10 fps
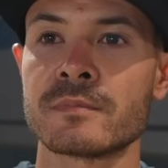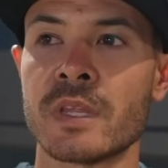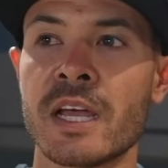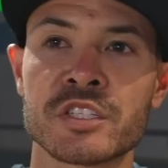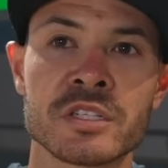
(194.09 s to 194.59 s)

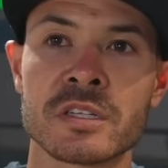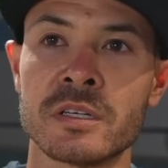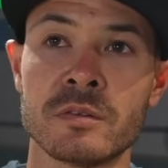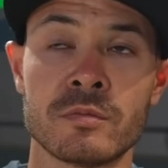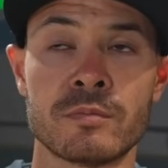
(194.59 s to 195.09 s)
it's just
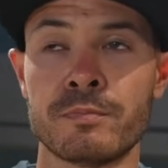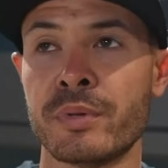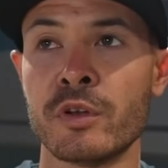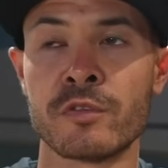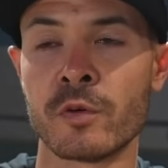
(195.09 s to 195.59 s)
a
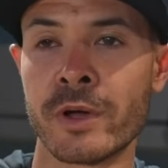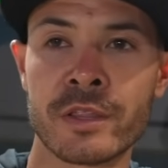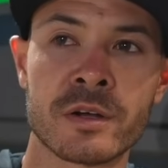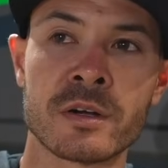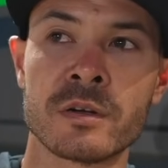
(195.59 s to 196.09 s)
beautiful
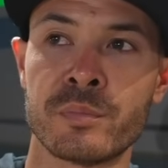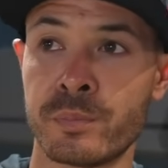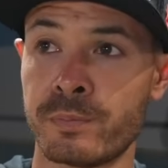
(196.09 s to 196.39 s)
weather,